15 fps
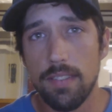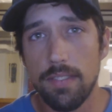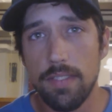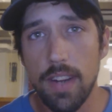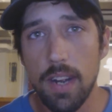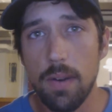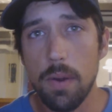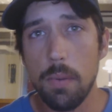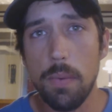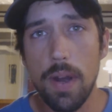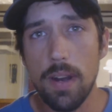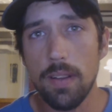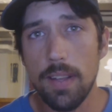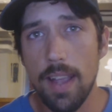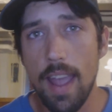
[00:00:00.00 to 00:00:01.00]
very
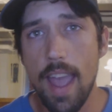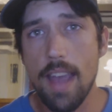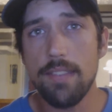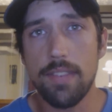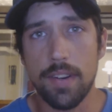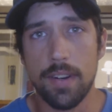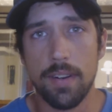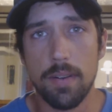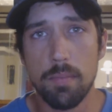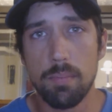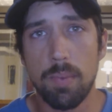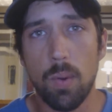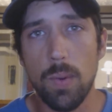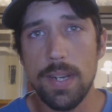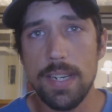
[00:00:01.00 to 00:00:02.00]
rarely ever
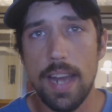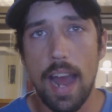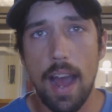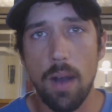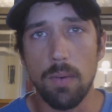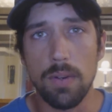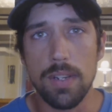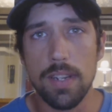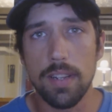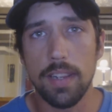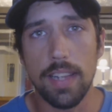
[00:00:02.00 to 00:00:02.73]
point out